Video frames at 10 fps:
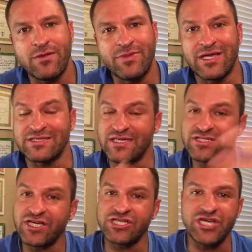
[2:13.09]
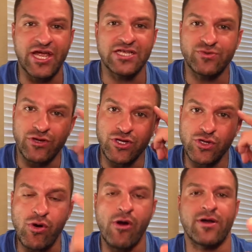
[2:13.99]
because it's going to change whether
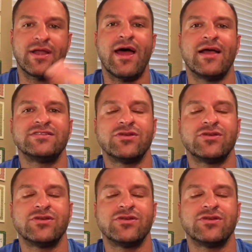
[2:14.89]
you are or not.